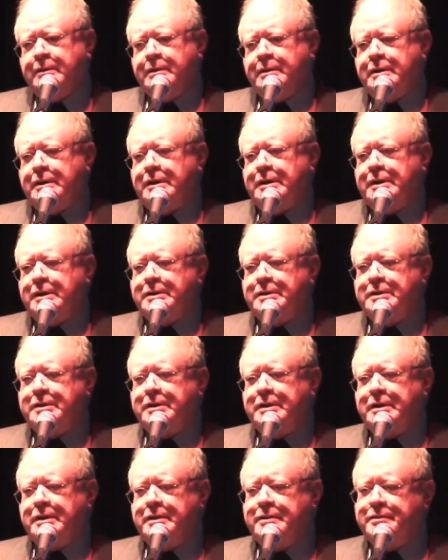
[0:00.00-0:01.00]
And
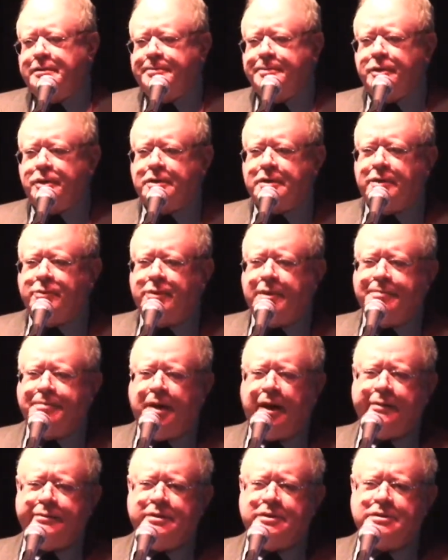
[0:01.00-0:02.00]
the book that we
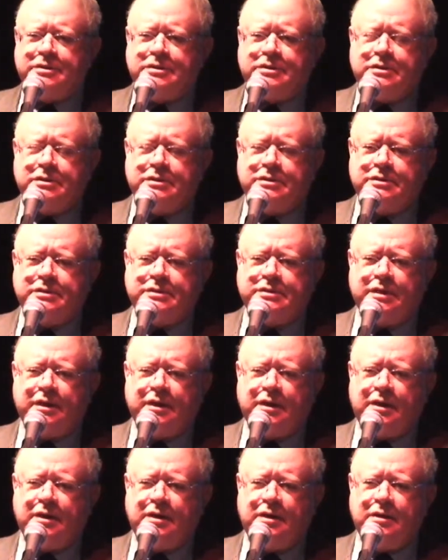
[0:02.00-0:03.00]
published is
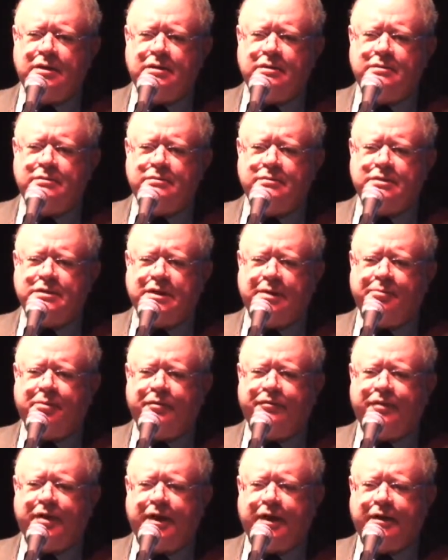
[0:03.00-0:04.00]
a
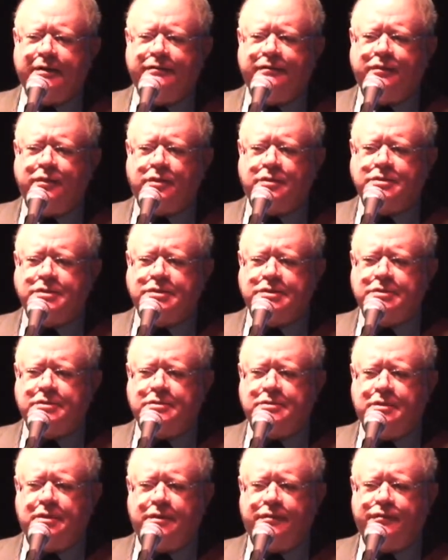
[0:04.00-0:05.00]
simplified
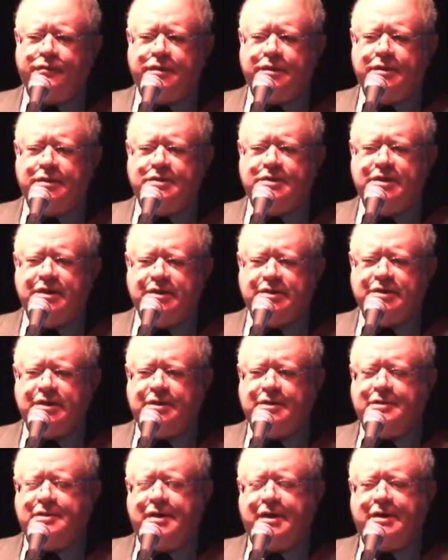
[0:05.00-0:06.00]
version of the
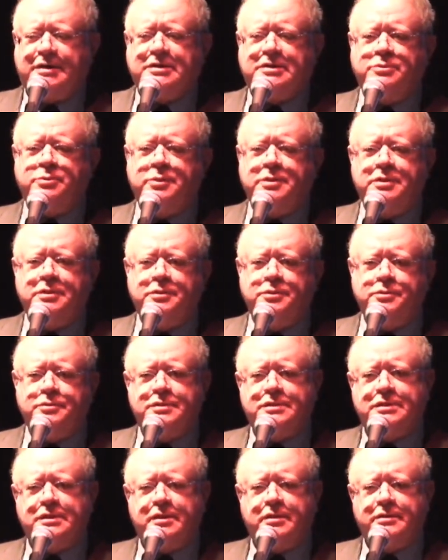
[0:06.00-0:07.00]
teaching text we
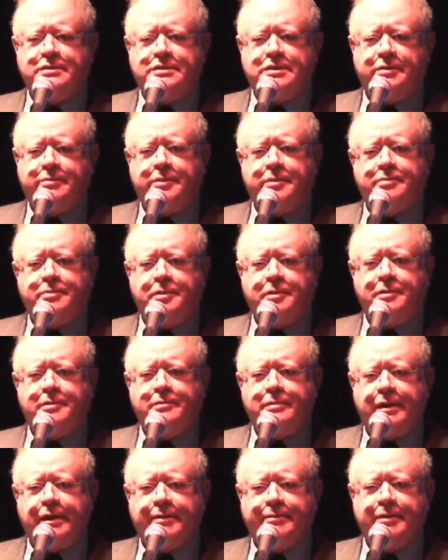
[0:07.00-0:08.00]
use in our summer
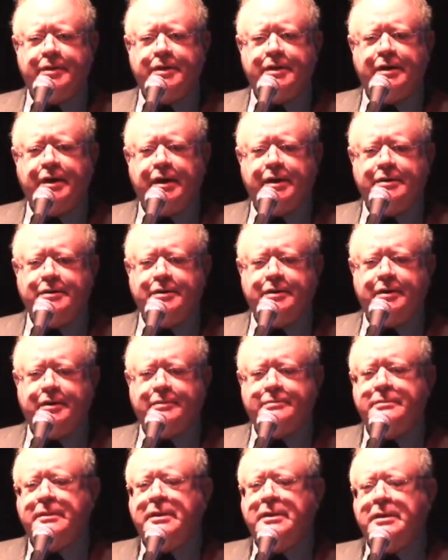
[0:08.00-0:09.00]
program at
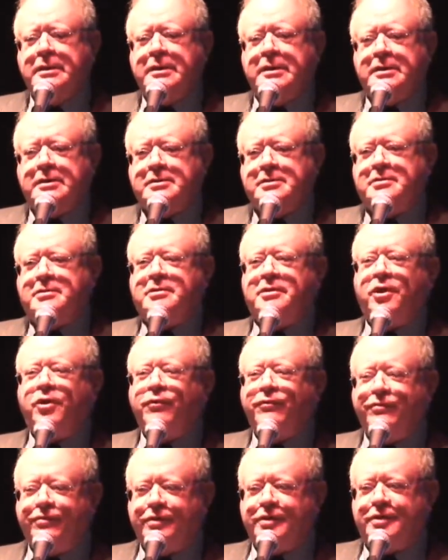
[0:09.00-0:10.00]
AIER. There are no
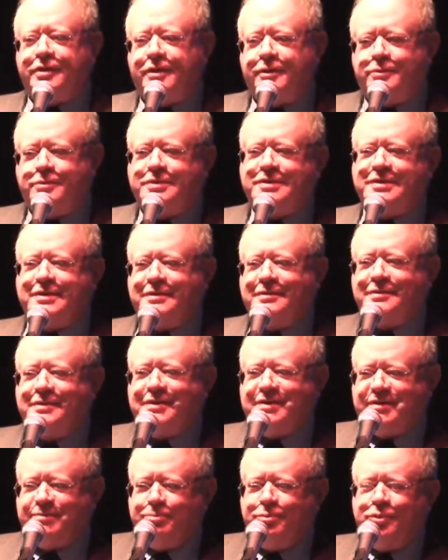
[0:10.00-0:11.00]
footnotes in
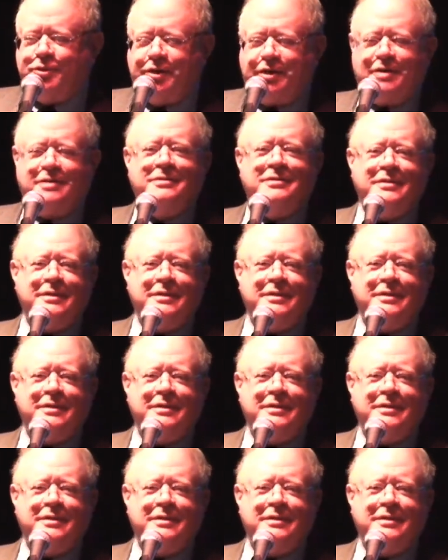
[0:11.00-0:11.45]
this book,